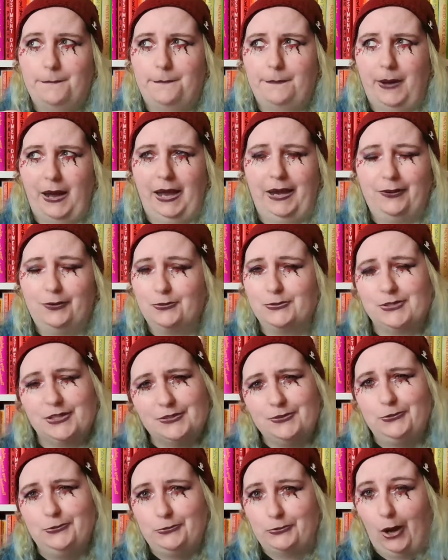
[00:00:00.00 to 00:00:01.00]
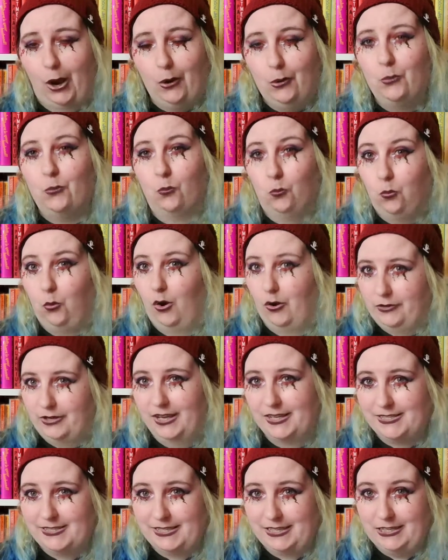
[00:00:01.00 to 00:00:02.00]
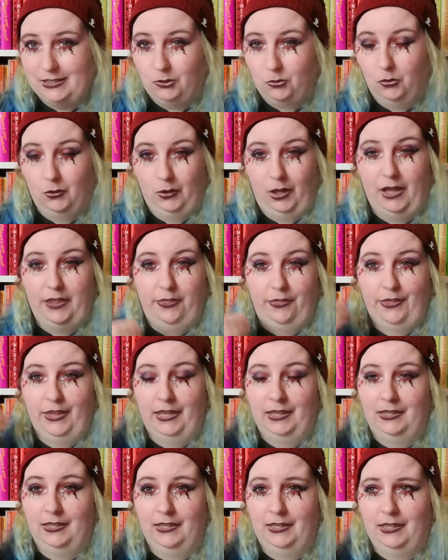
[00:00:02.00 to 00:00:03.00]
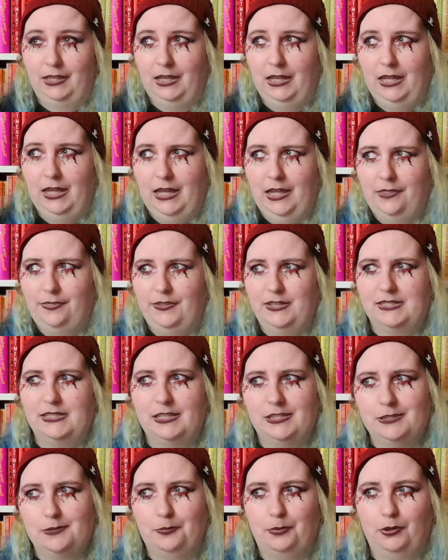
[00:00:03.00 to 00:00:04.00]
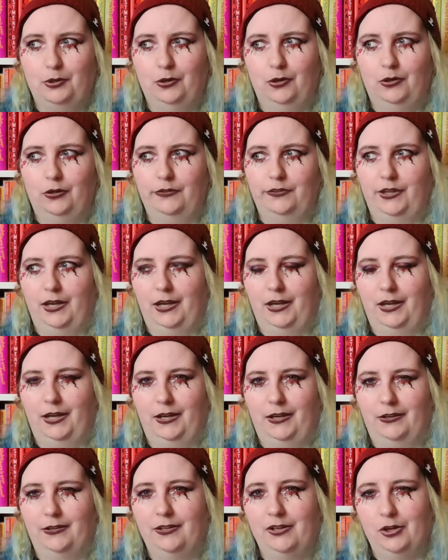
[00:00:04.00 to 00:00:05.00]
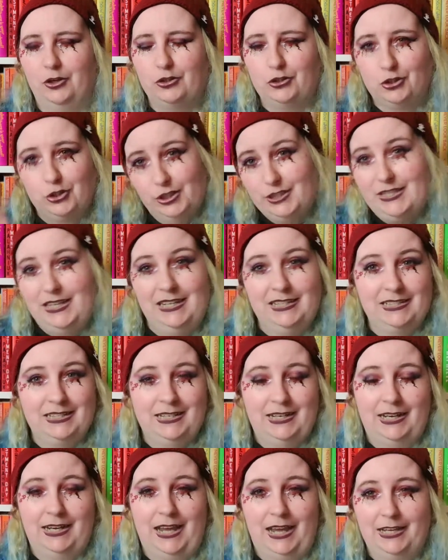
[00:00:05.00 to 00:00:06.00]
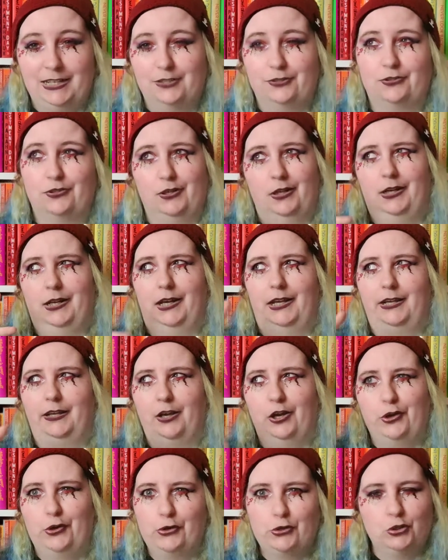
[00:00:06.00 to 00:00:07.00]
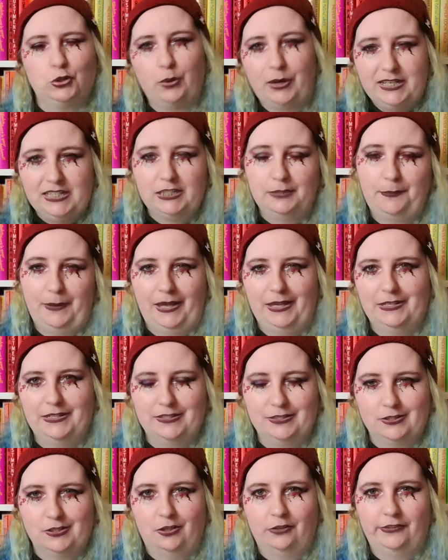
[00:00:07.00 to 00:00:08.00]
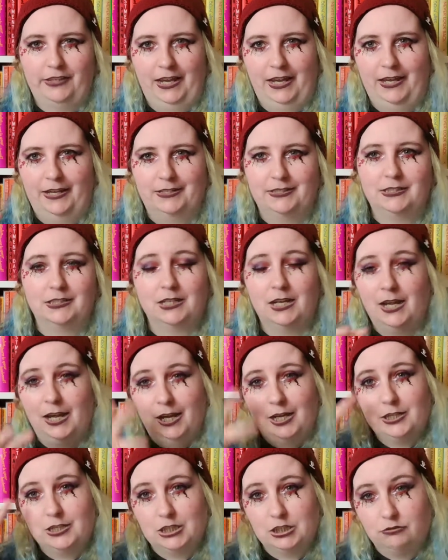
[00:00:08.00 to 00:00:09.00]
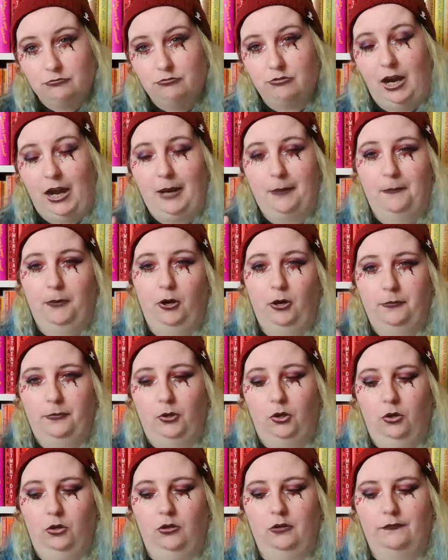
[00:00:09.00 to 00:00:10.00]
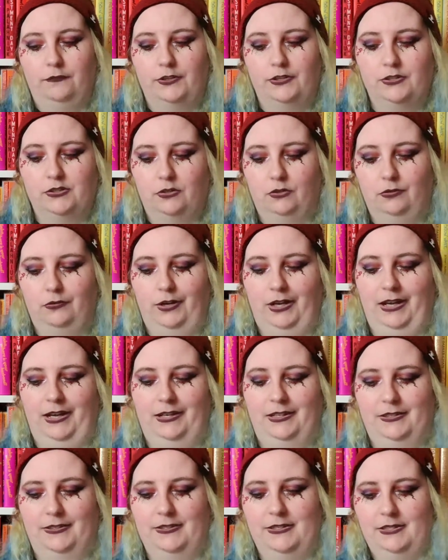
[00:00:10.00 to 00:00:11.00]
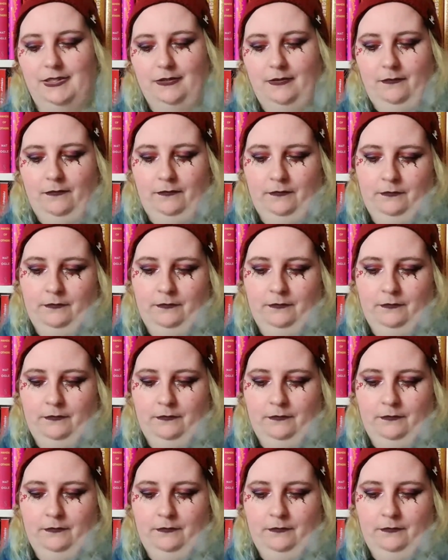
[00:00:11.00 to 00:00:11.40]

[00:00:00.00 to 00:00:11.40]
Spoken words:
But I also don't want a sequel. I think this is a book that just needed an extra, like, 20 pages on the end to wrap up all of the storylines.